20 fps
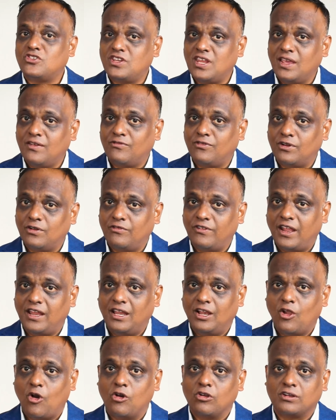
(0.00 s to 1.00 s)
stay for a very
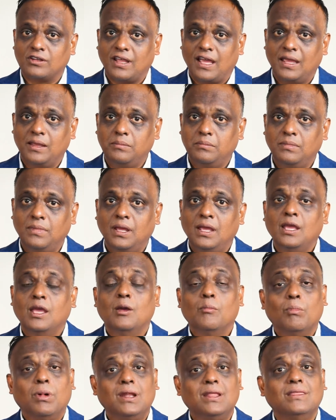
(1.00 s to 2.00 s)
long time,
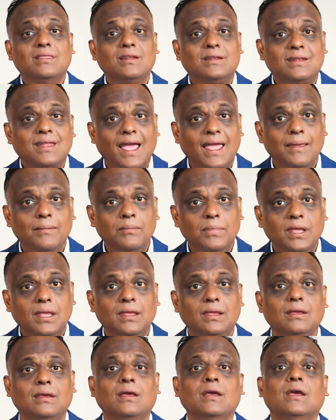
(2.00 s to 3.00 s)
but in the time
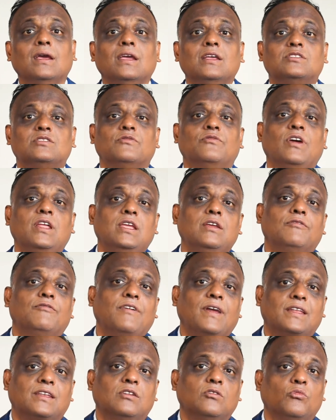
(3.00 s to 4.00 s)
being, it's a very
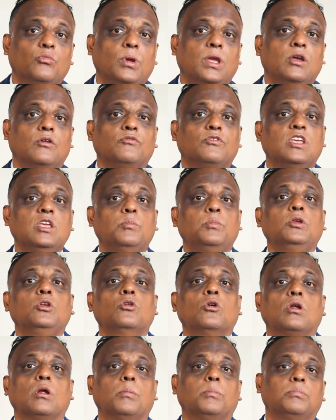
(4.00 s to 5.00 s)
effective way of keeping
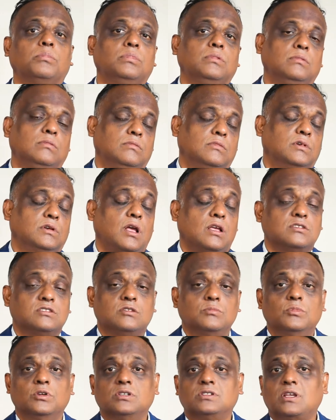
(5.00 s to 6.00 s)
your
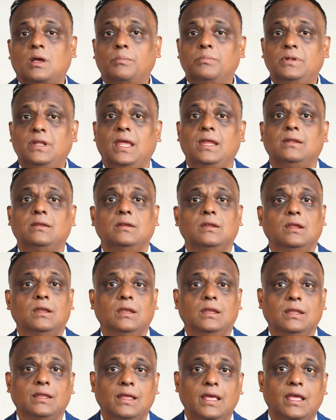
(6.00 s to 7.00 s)
customers updated
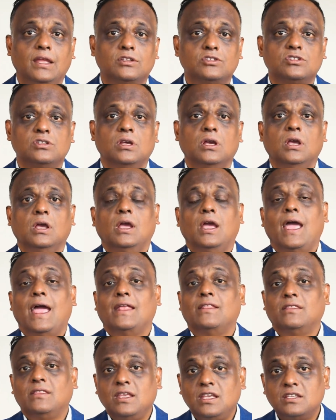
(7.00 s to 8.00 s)
and engaged,
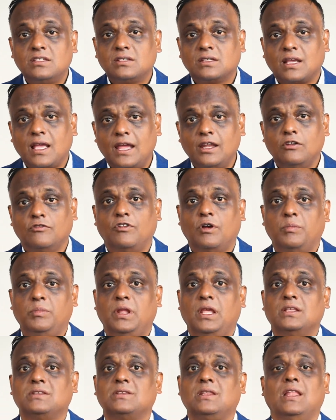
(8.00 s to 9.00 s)
and these kind of
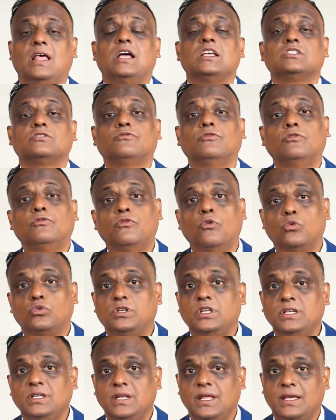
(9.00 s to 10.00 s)
updates last for 14